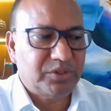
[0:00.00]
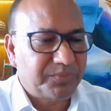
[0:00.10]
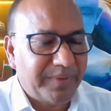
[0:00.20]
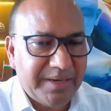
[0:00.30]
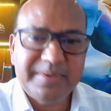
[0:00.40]
So
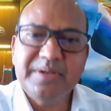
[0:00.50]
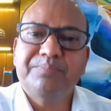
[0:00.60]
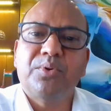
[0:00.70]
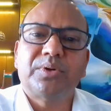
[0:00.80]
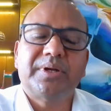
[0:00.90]
it's very, very
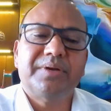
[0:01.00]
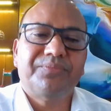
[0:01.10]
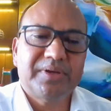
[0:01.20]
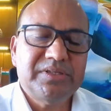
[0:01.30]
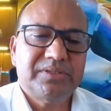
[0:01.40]

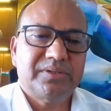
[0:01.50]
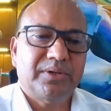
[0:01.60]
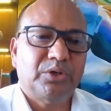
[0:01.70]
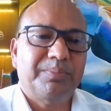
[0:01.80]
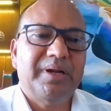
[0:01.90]
important first
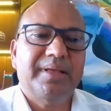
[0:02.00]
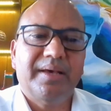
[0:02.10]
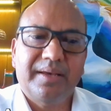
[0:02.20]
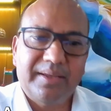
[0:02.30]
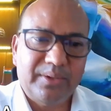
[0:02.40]
to build
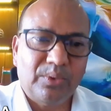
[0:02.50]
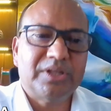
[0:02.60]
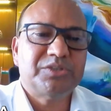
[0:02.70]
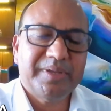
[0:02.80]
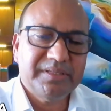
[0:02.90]
a
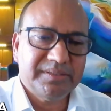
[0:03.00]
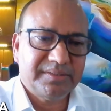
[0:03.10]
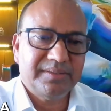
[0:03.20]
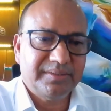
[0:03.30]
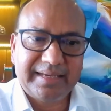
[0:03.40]
knowledge
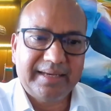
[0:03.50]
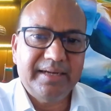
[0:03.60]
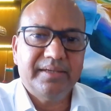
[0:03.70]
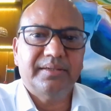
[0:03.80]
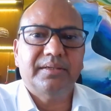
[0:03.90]
base.
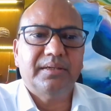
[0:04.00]
Second,